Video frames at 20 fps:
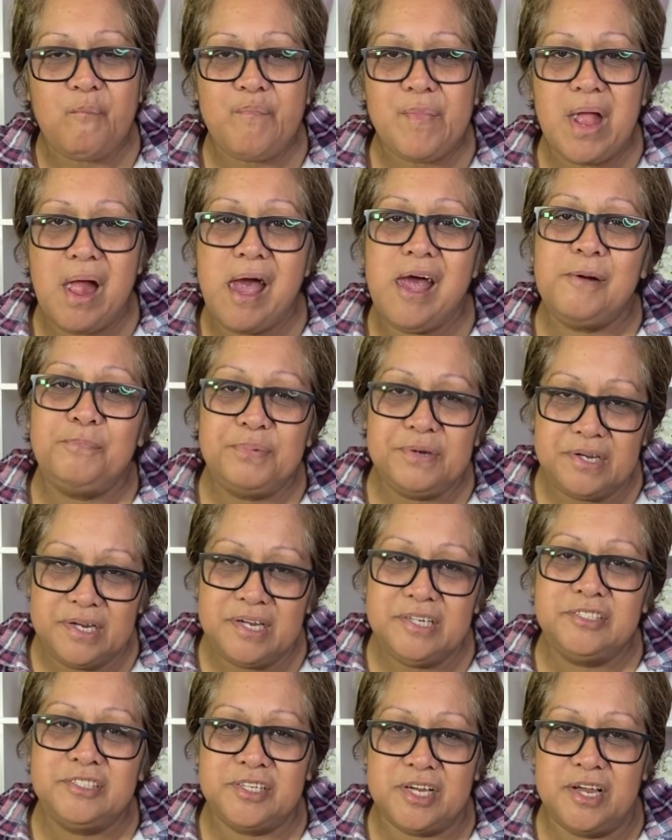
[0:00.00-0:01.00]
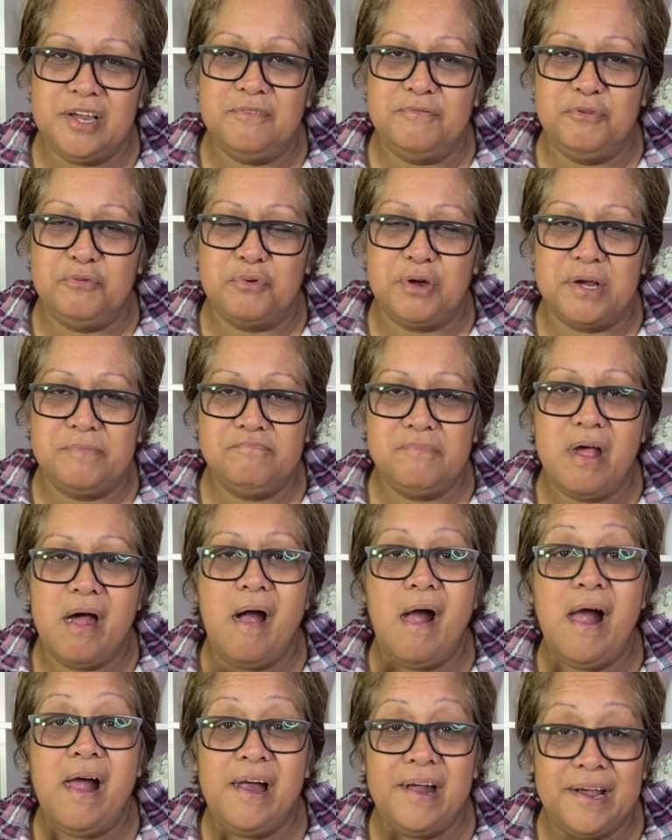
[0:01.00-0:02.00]
Happy Easter, everyone.
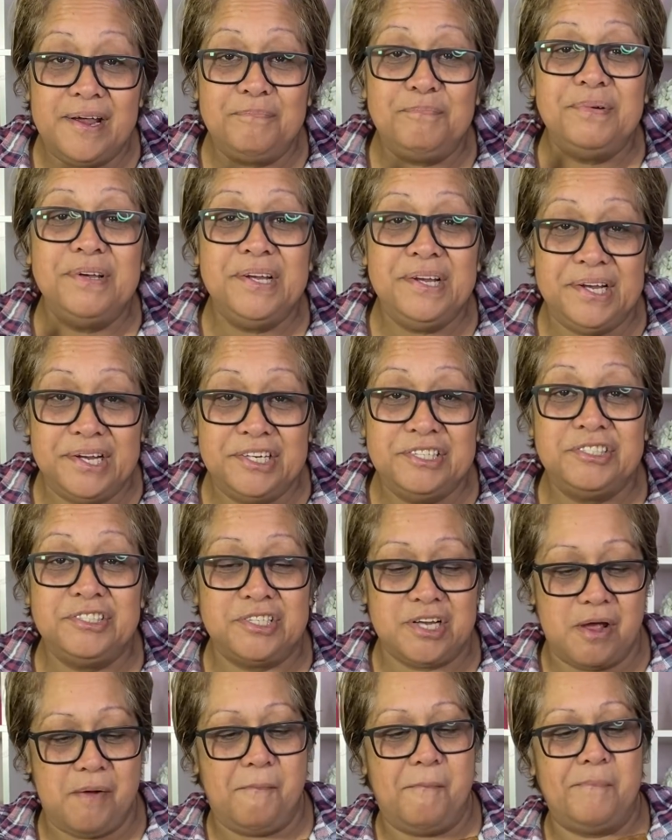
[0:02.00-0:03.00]
Happy Easter.